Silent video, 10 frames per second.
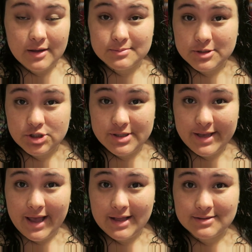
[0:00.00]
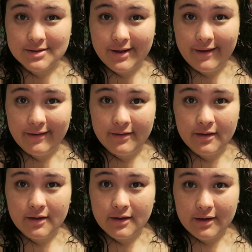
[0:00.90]
as much as i can today
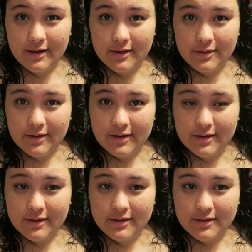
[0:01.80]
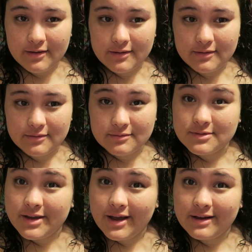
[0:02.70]

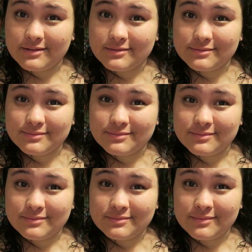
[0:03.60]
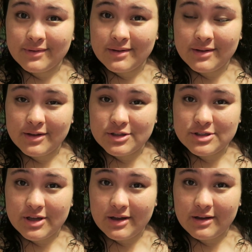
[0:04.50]
and yeah
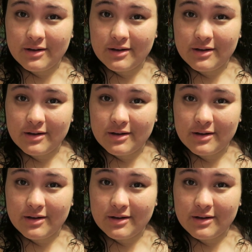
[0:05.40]
so